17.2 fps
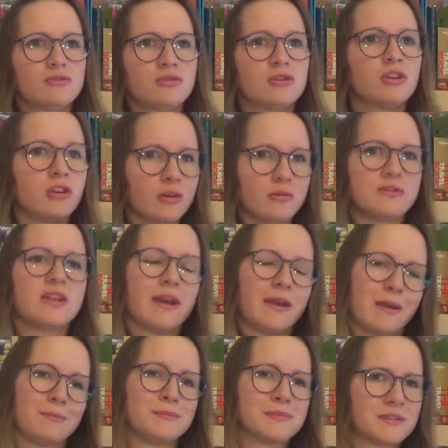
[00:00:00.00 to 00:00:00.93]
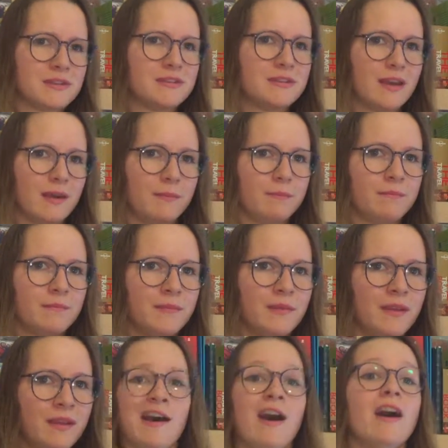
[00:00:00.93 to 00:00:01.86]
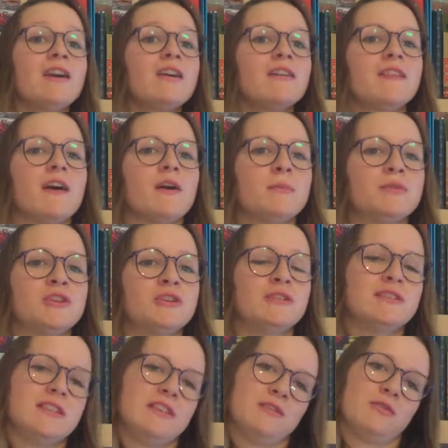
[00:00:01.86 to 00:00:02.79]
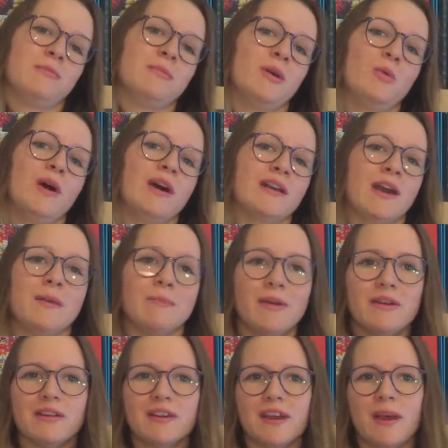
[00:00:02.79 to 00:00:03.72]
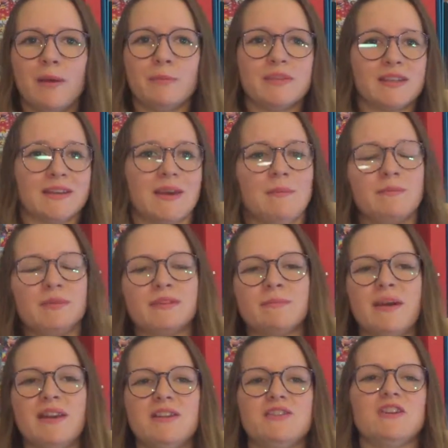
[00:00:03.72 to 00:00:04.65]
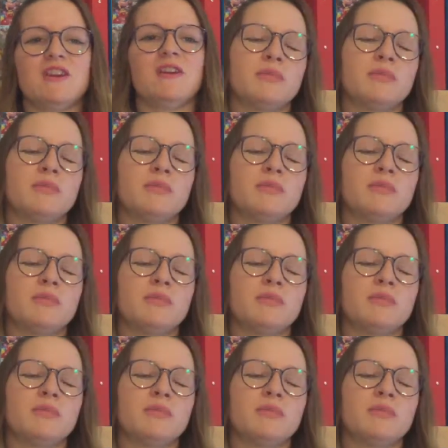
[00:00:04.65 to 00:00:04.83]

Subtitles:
to go to Amsterdam. I got that opportunity through my work at AmeriCamp as a campus manager,